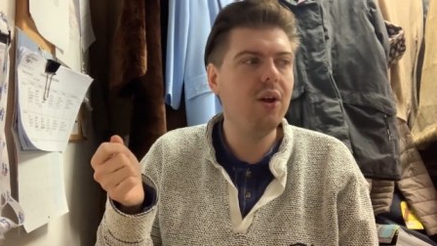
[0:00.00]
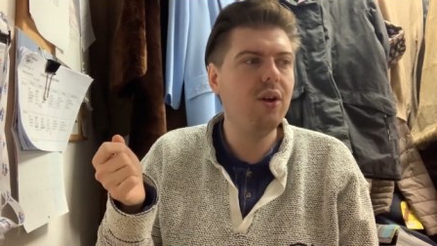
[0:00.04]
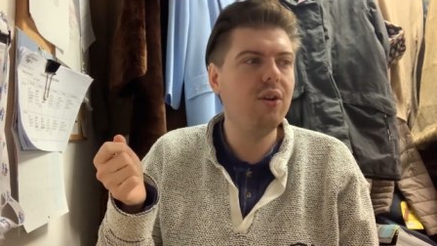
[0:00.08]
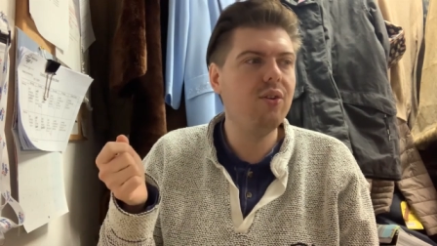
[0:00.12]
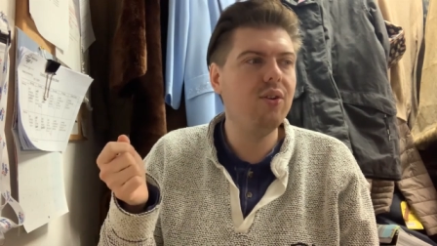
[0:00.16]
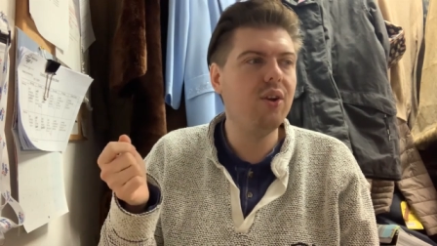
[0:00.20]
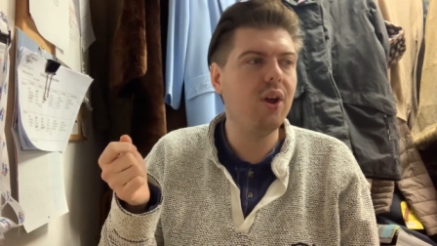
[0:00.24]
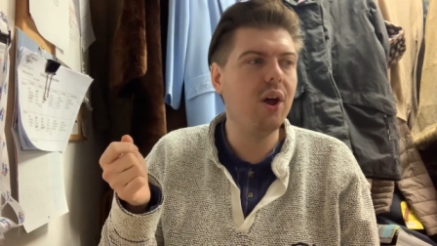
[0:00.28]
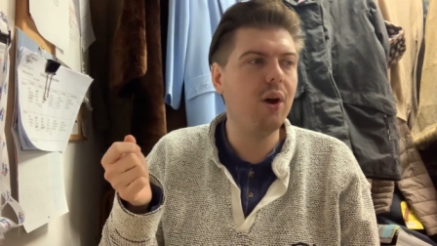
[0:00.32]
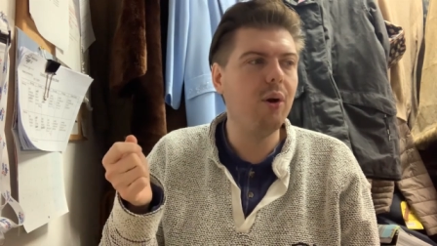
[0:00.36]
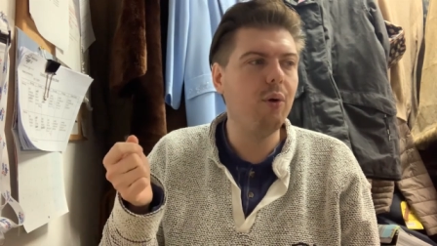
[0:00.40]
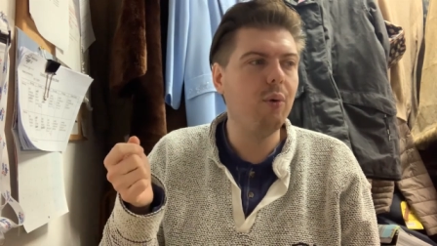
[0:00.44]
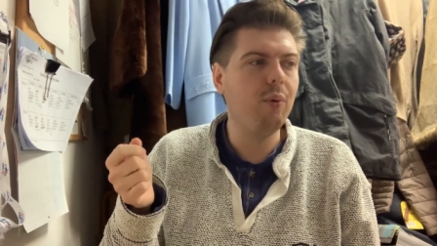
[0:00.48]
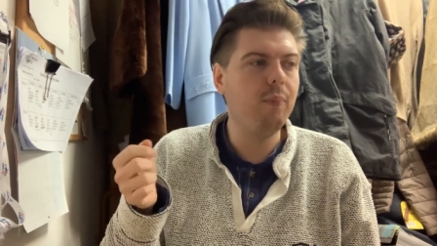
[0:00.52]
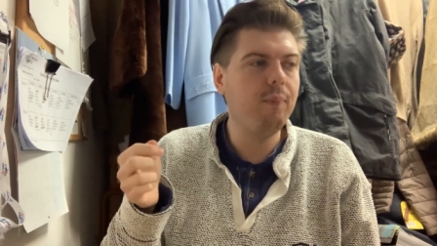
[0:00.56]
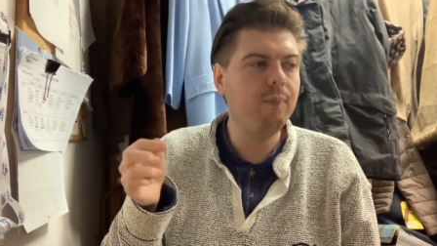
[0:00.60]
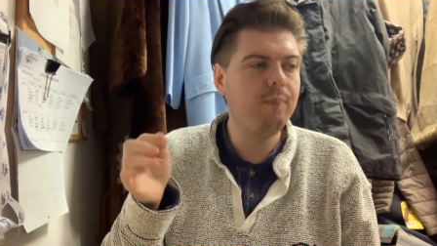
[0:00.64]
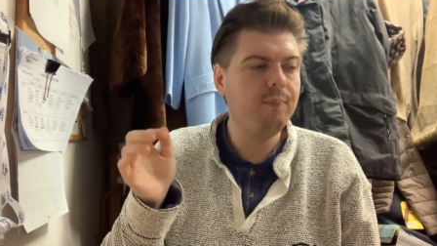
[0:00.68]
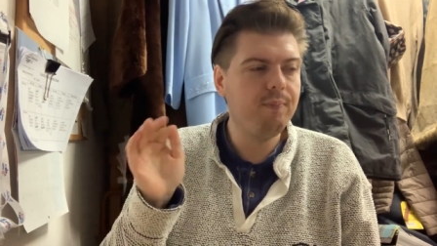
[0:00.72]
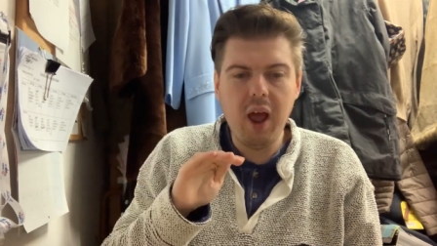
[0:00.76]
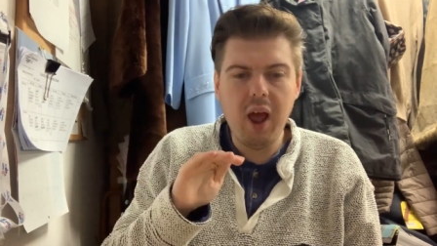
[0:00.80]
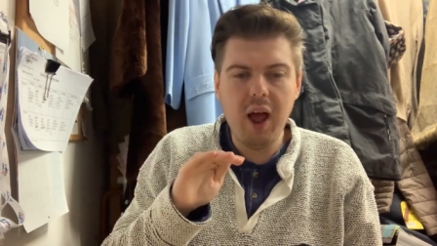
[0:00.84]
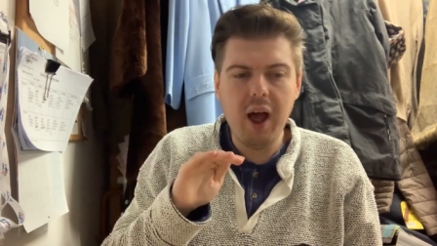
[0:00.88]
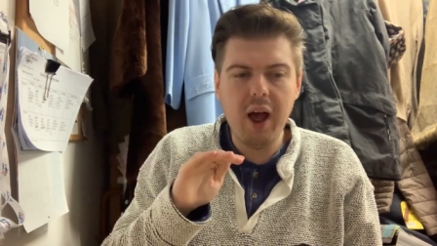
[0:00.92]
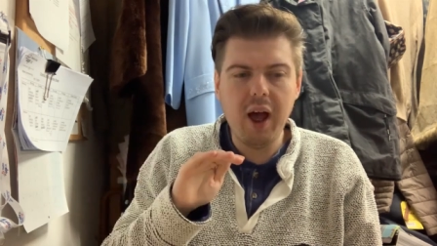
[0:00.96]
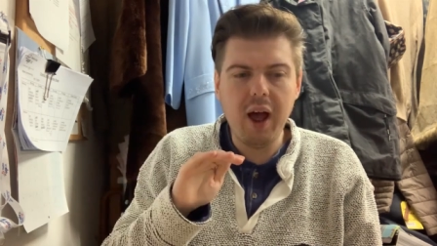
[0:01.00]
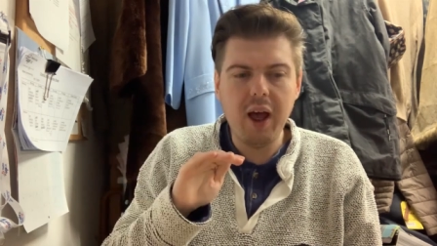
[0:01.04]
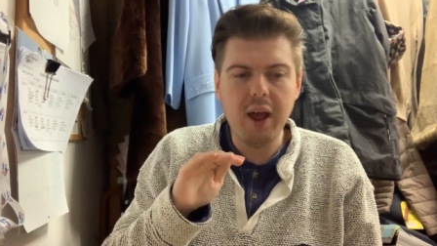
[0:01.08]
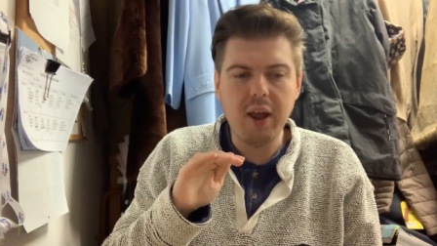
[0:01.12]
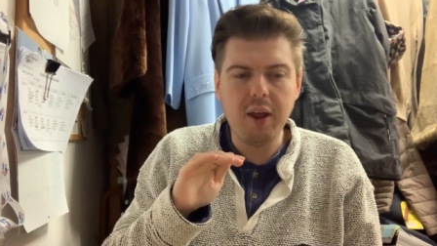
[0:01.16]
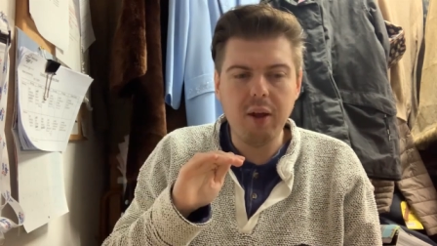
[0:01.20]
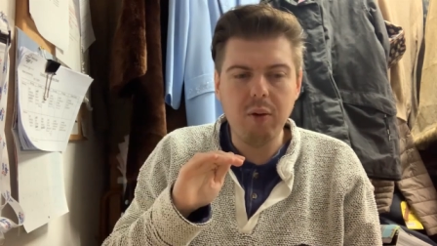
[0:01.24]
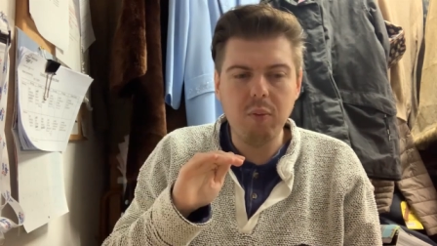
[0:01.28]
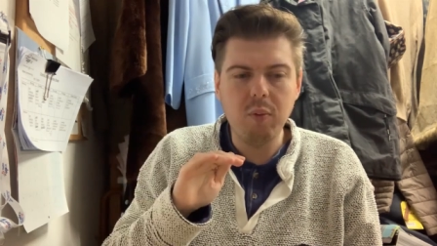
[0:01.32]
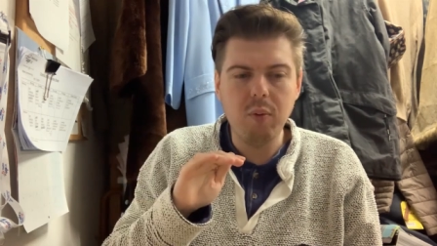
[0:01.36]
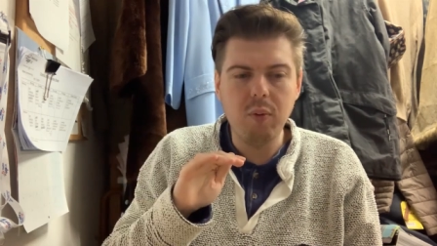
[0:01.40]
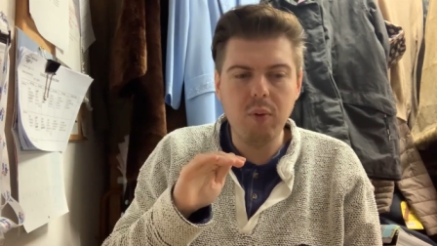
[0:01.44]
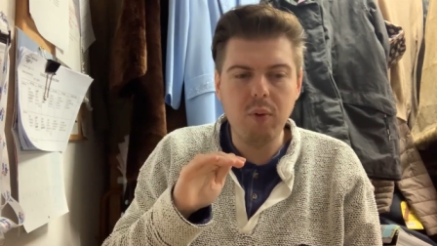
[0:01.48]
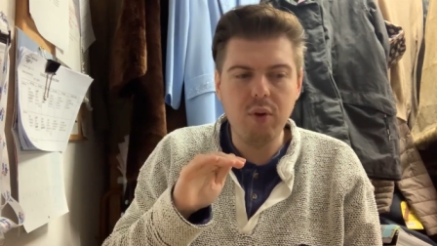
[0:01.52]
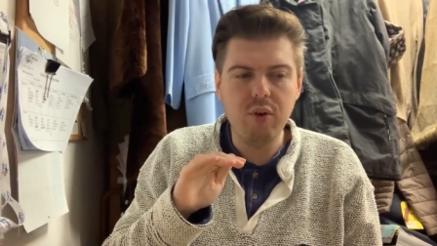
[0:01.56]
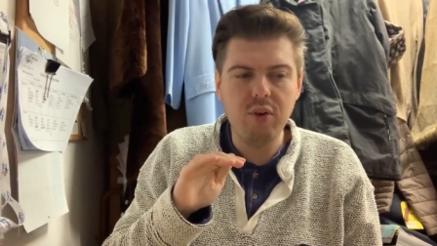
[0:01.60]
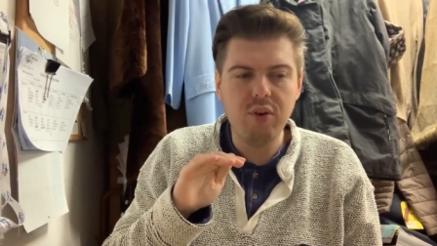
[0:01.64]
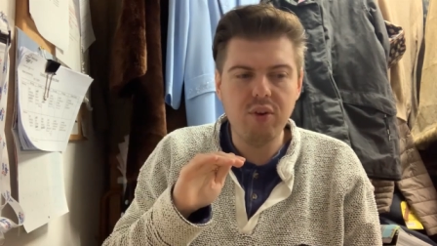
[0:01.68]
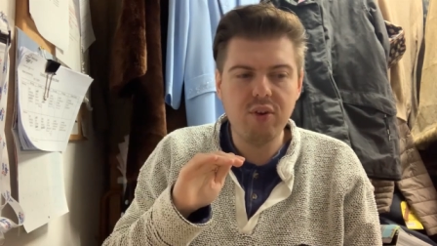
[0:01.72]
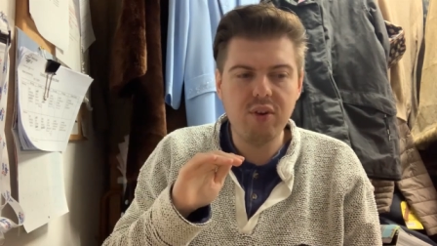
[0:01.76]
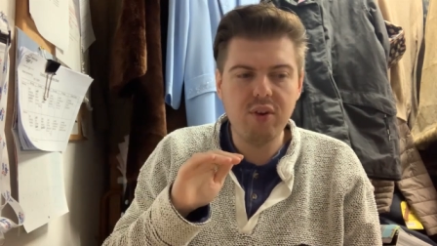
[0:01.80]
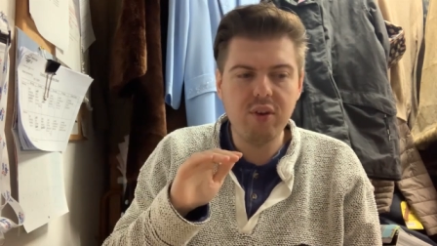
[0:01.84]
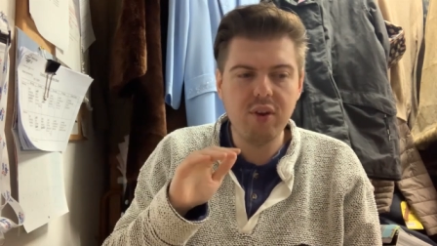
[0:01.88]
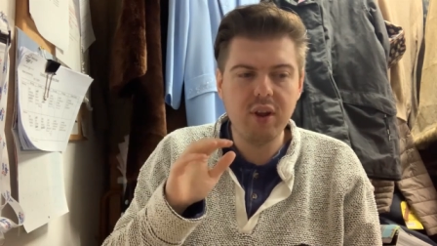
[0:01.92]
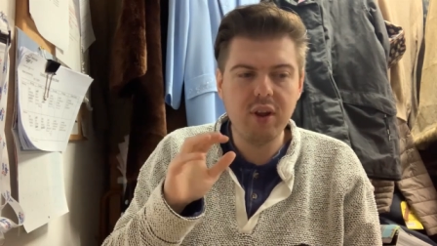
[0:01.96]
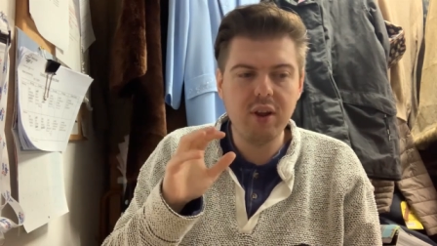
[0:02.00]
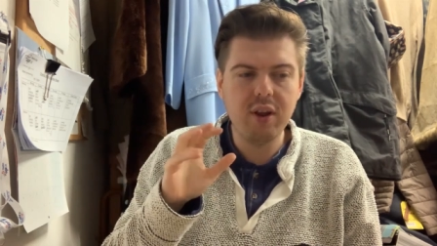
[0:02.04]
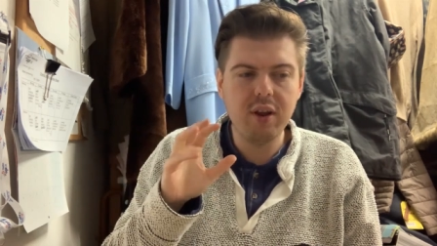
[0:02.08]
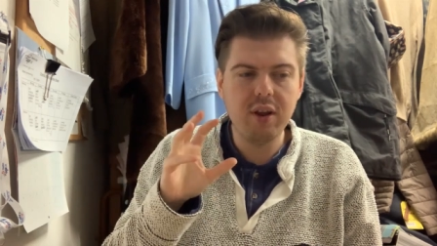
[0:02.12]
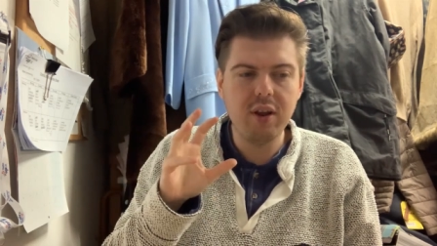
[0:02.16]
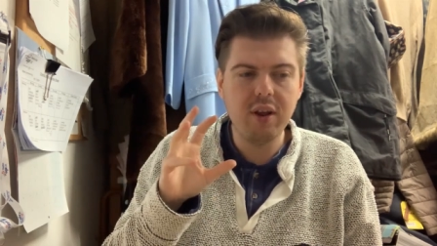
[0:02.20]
So I was